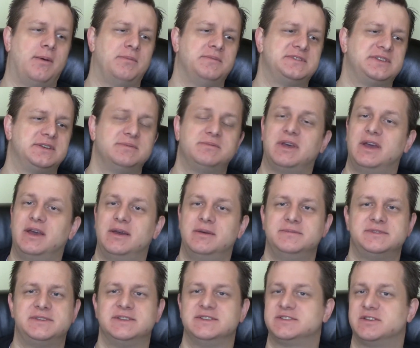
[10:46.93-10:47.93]

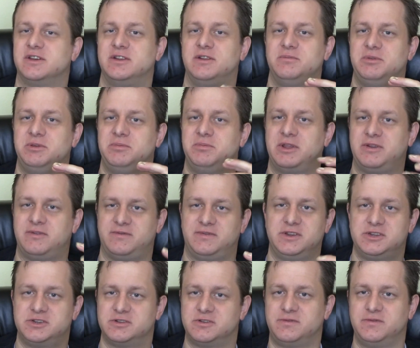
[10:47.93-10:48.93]
Sometimes it's going to be
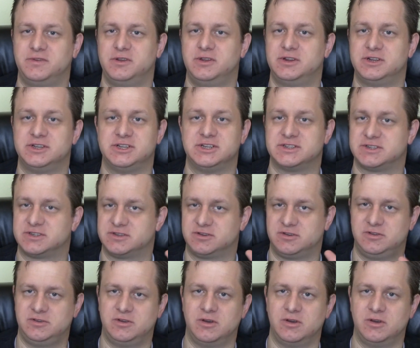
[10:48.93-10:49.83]
beneficial for you to just